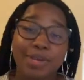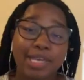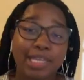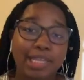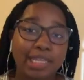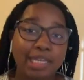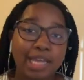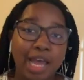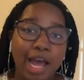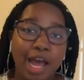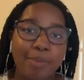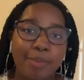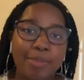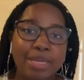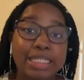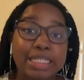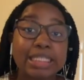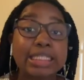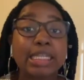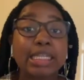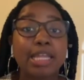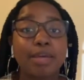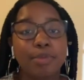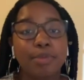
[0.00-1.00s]
the
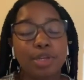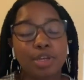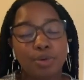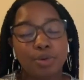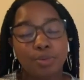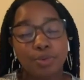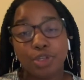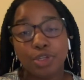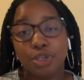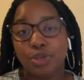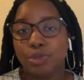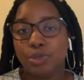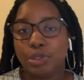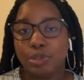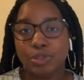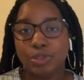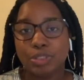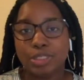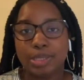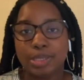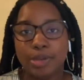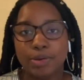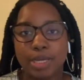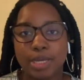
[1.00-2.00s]
comments, let me know what you do to
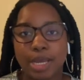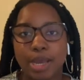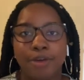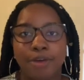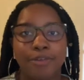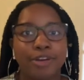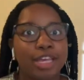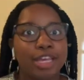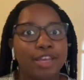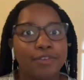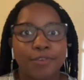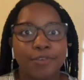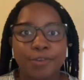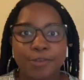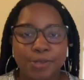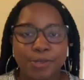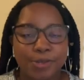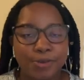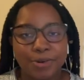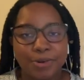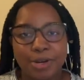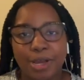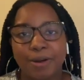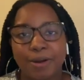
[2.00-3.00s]
slow down, if you
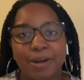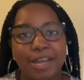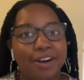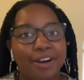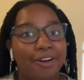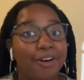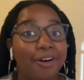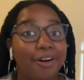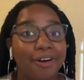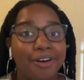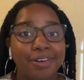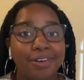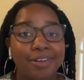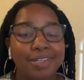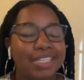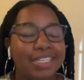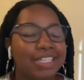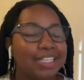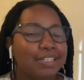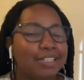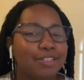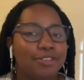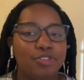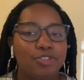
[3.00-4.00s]
slow down at all.
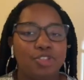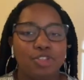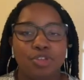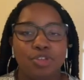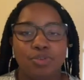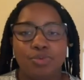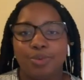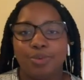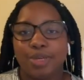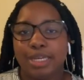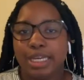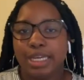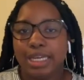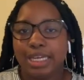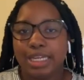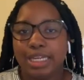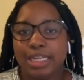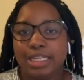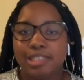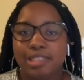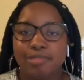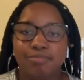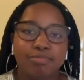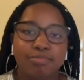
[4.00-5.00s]
Do you
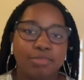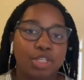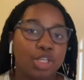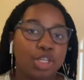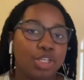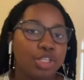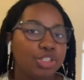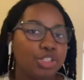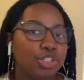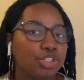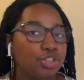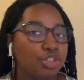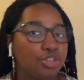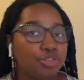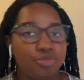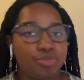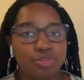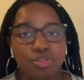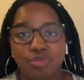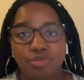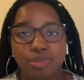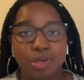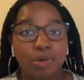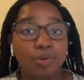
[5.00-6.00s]
read? Do you do
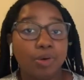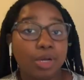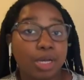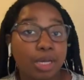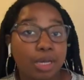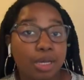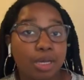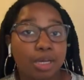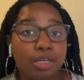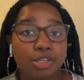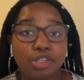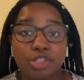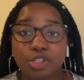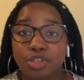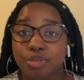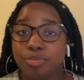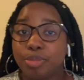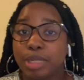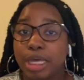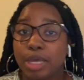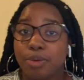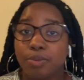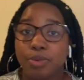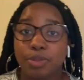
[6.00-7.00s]
yoga? Do you
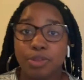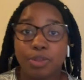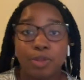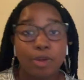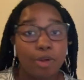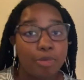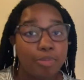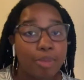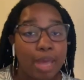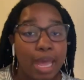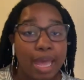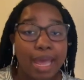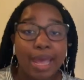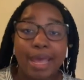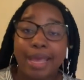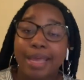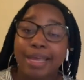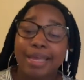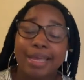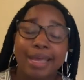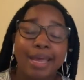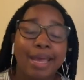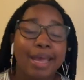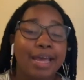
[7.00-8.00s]
play with your
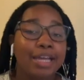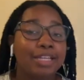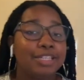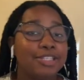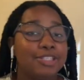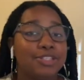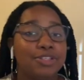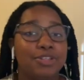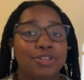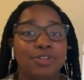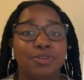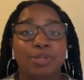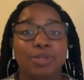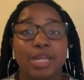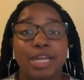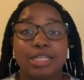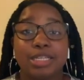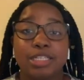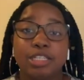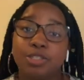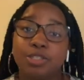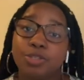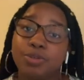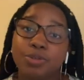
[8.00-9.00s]
pet? Do you like
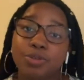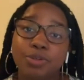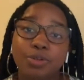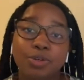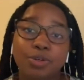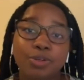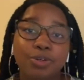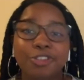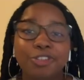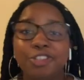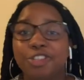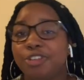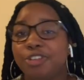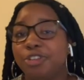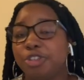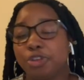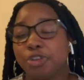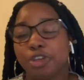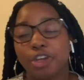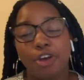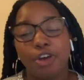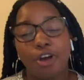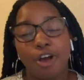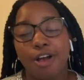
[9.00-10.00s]
to doodle? Do you
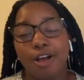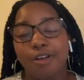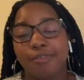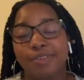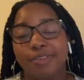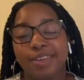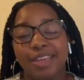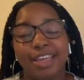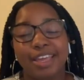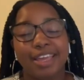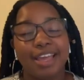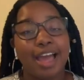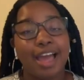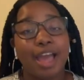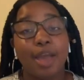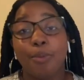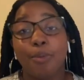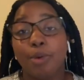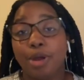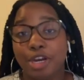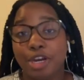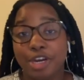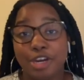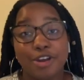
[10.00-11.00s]
drink coffee? I
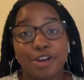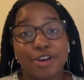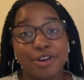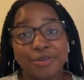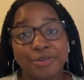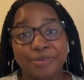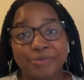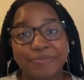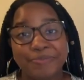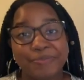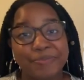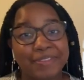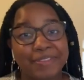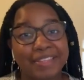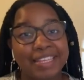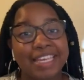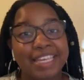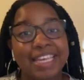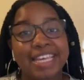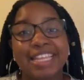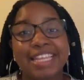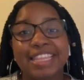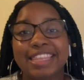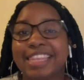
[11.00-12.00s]
want to know.
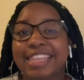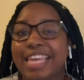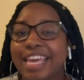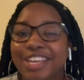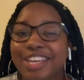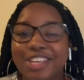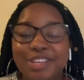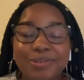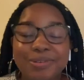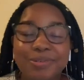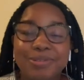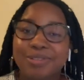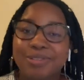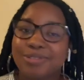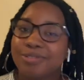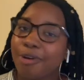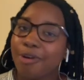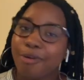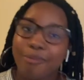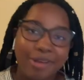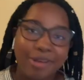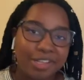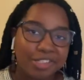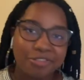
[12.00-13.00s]
Thank you so
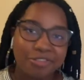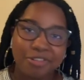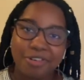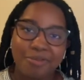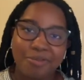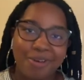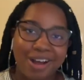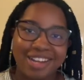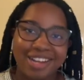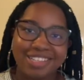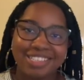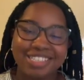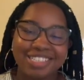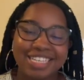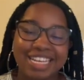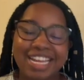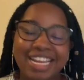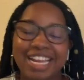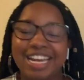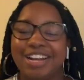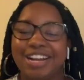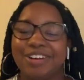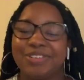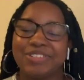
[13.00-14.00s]
much for watching,
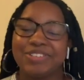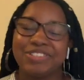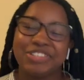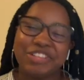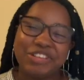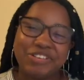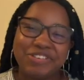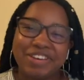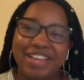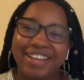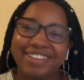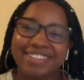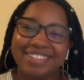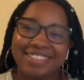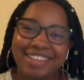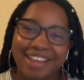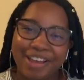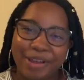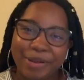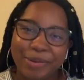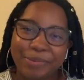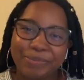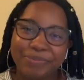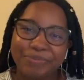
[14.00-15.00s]
and I'll see you next
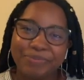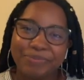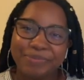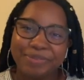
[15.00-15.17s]
time.